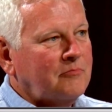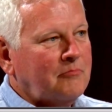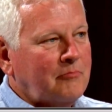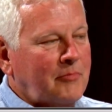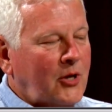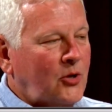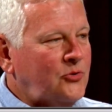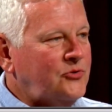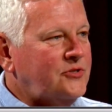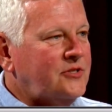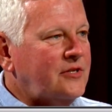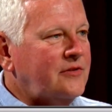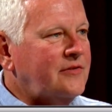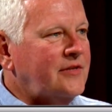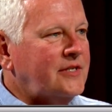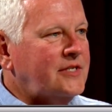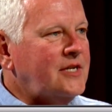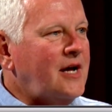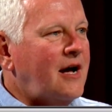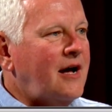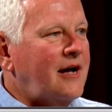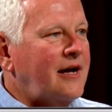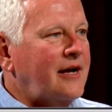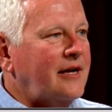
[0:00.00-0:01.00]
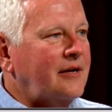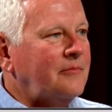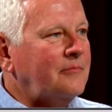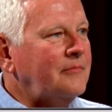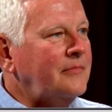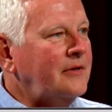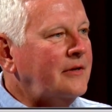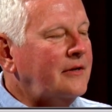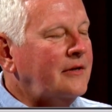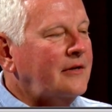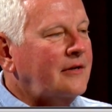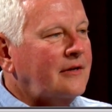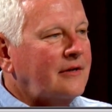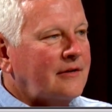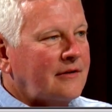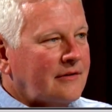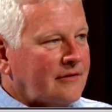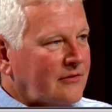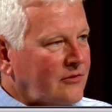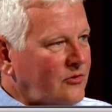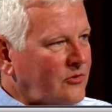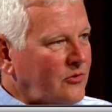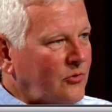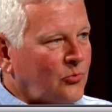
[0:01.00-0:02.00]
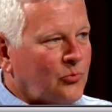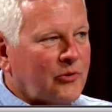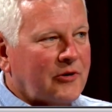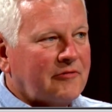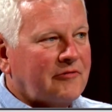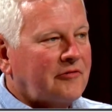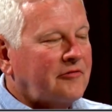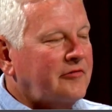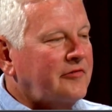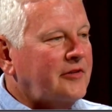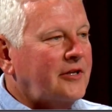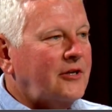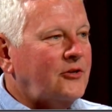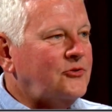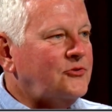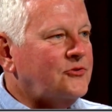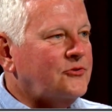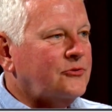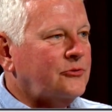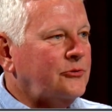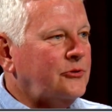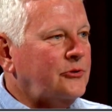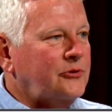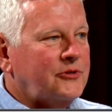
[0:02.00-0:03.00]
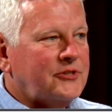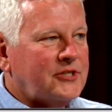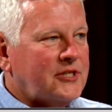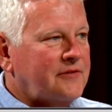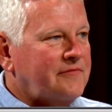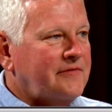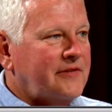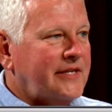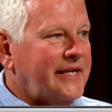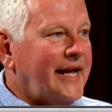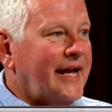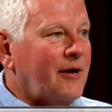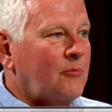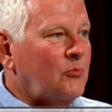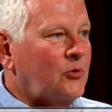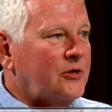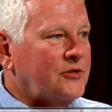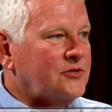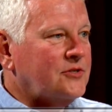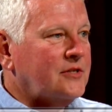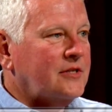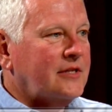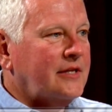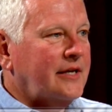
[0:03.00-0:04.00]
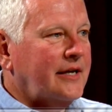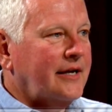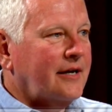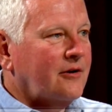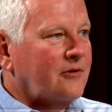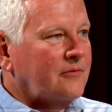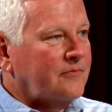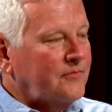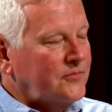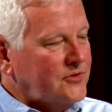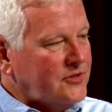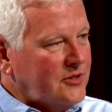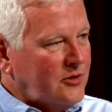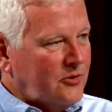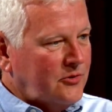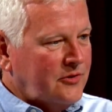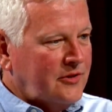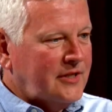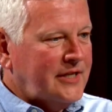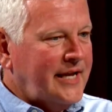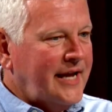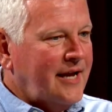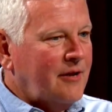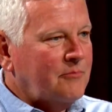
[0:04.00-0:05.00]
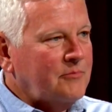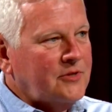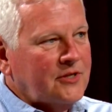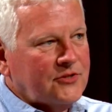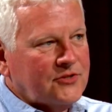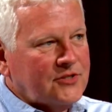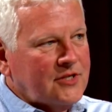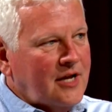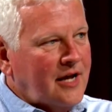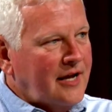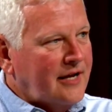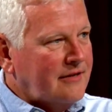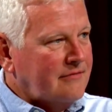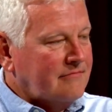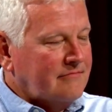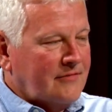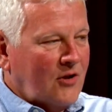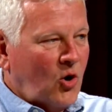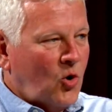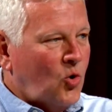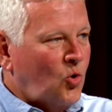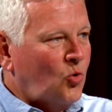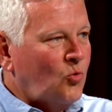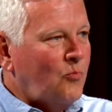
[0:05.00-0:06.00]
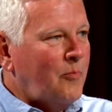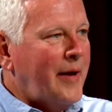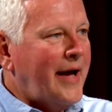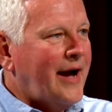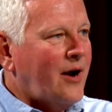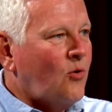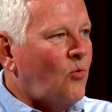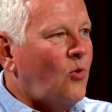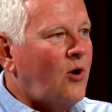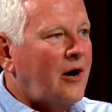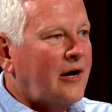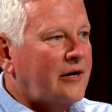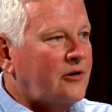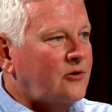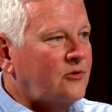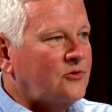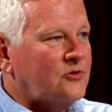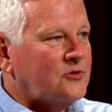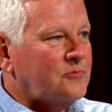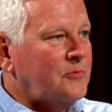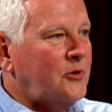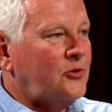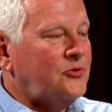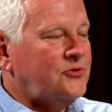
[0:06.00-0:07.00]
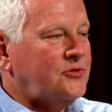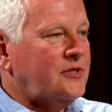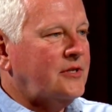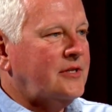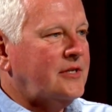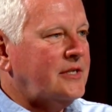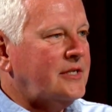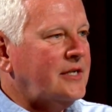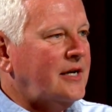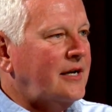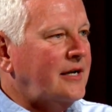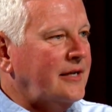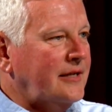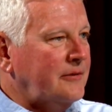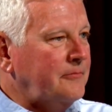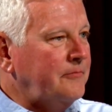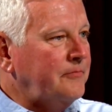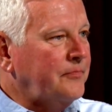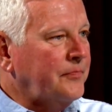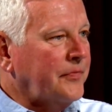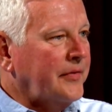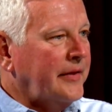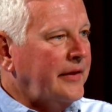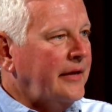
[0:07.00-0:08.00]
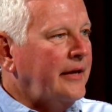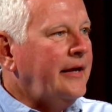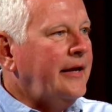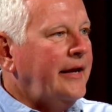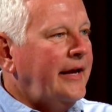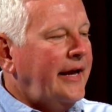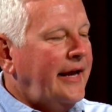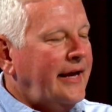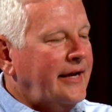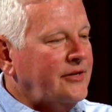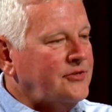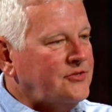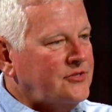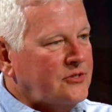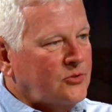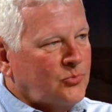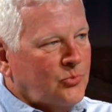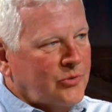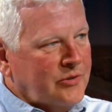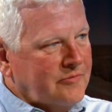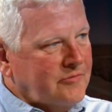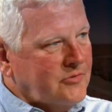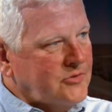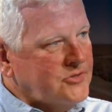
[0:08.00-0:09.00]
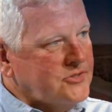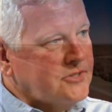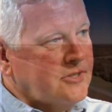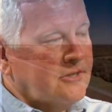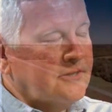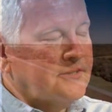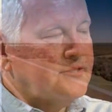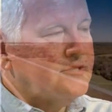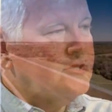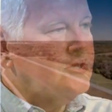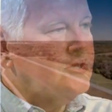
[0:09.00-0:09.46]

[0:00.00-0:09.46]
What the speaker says: most of the time the river flows through as if the dam wasn't there. So the dam does not hold back waters most of the time. As the river starts